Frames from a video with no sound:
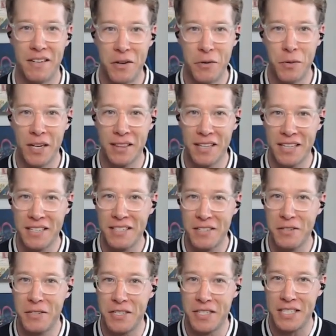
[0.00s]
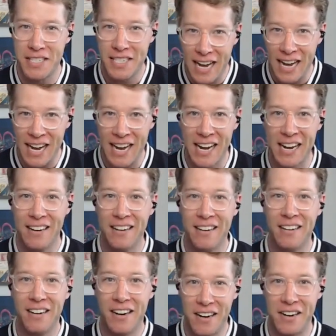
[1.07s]
You want this to stay
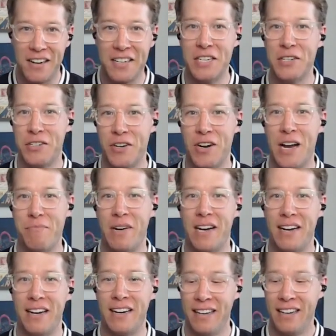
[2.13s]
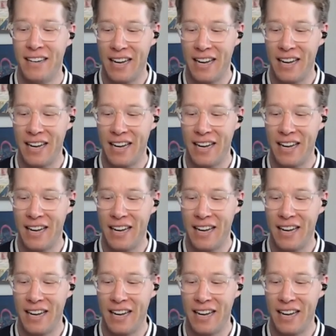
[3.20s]
on your tripod.